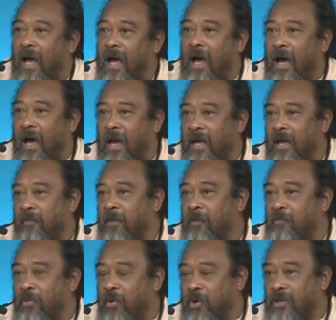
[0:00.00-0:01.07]
I am
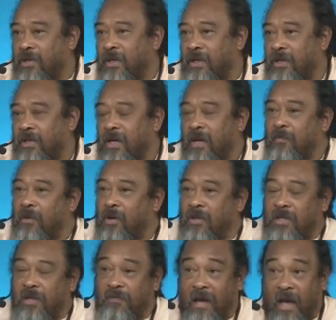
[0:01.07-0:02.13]
important
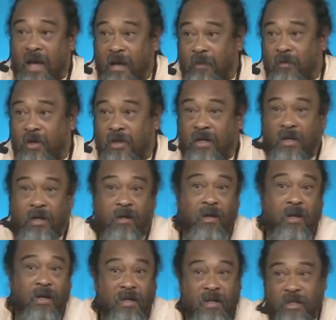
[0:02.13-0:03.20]
because if I am not here,
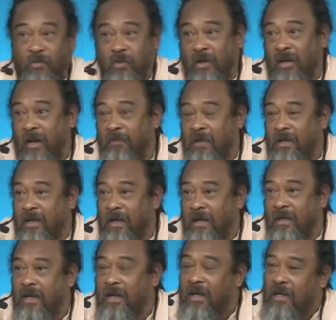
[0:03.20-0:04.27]
this will not be
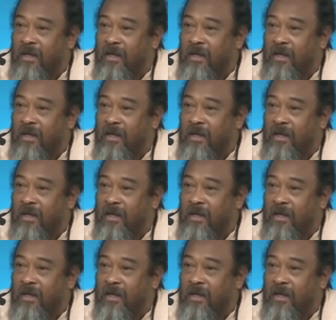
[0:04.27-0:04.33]
done.